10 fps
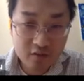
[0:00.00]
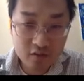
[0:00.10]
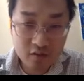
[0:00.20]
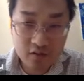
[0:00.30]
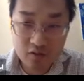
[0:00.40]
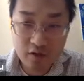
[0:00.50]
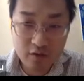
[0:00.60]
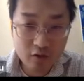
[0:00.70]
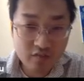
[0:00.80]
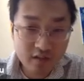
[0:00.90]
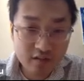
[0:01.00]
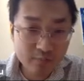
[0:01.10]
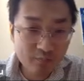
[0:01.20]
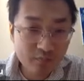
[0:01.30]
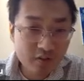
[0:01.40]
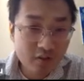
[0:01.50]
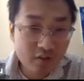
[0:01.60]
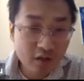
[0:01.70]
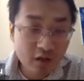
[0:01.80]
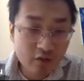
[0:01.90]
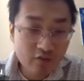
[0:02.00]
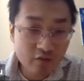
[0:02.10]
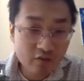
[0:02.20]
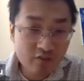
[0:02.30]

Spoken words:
So it's well known that for